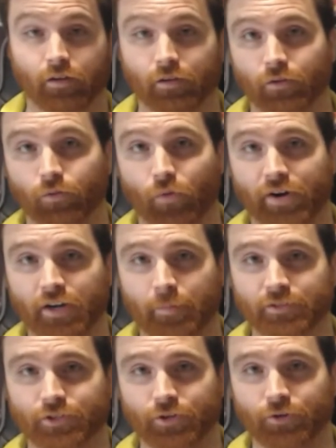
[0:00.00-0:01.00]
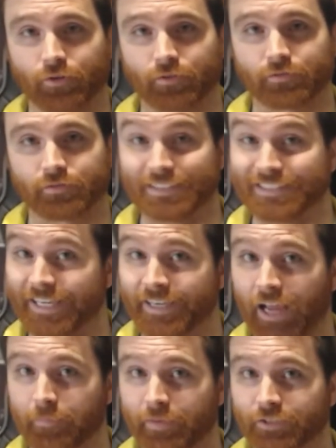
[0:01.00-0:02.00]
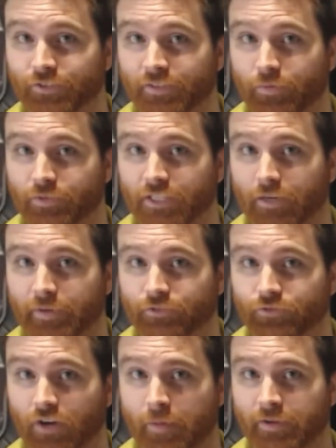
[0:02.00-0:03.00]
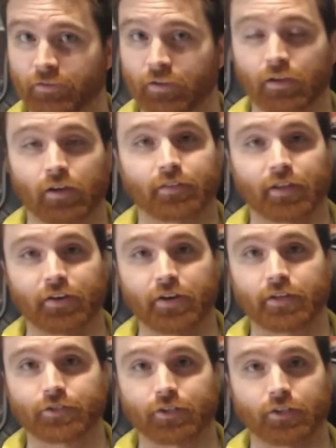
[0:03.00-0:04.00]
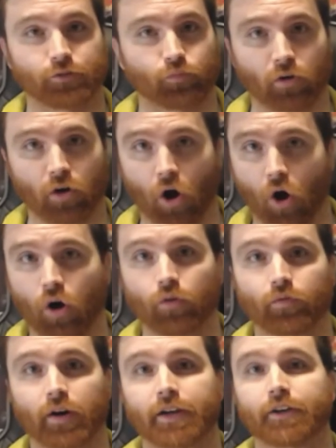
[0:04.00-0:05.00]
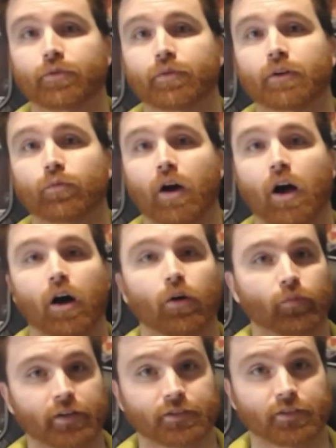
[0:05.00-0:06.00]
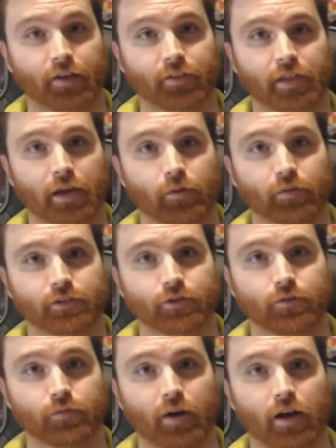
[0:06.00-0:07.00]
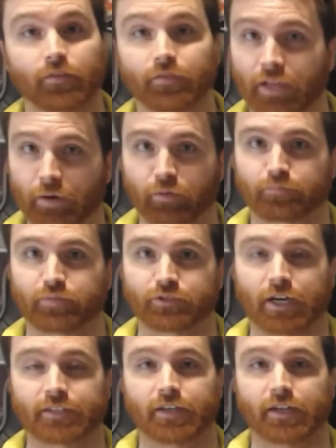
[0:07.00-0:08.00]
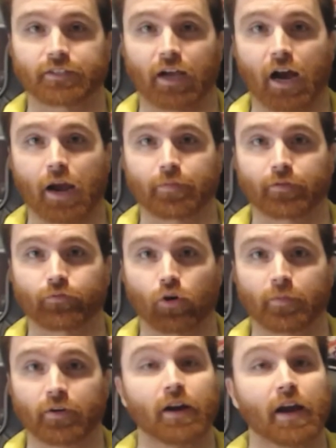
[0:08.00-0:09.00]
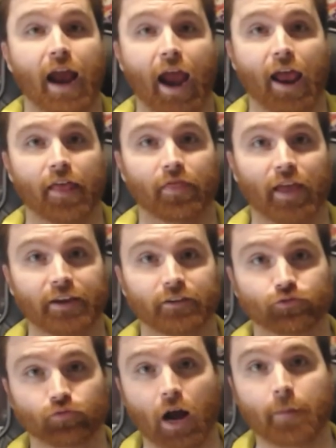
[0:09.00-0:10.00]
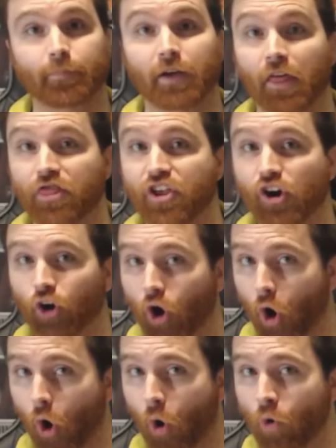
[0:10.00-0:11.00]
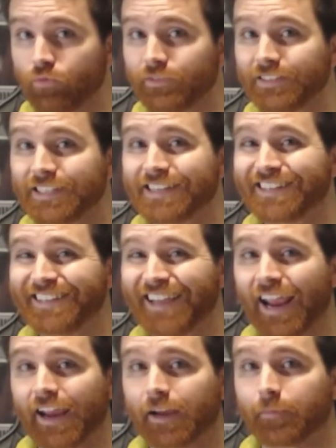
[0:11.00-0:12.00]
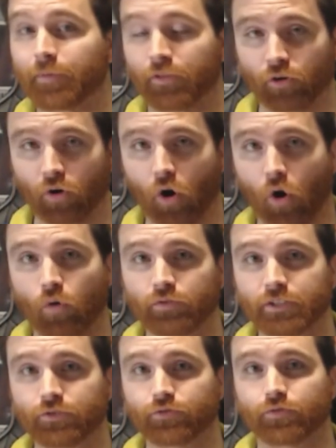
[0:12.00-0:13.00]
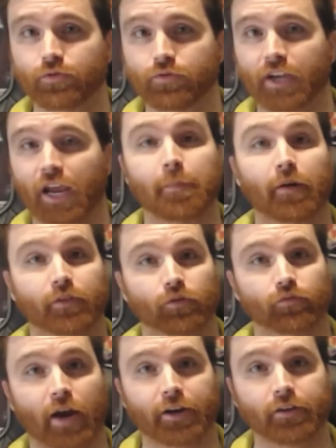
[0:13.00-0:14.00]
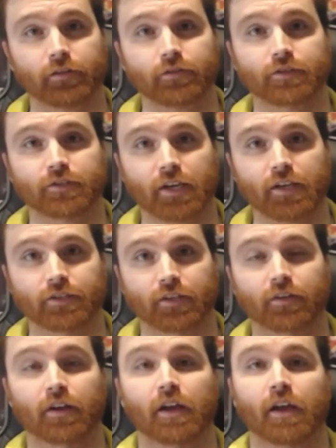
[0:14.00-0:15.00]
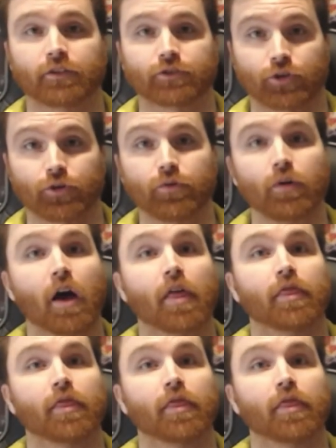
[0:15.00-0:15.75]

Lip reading: Week number 2. Didn't I mention there was going to be drama? The Ninjas were already doing well. We said that they would do well. They were projected as a high performer, and they dropped their only true game of the regular season to the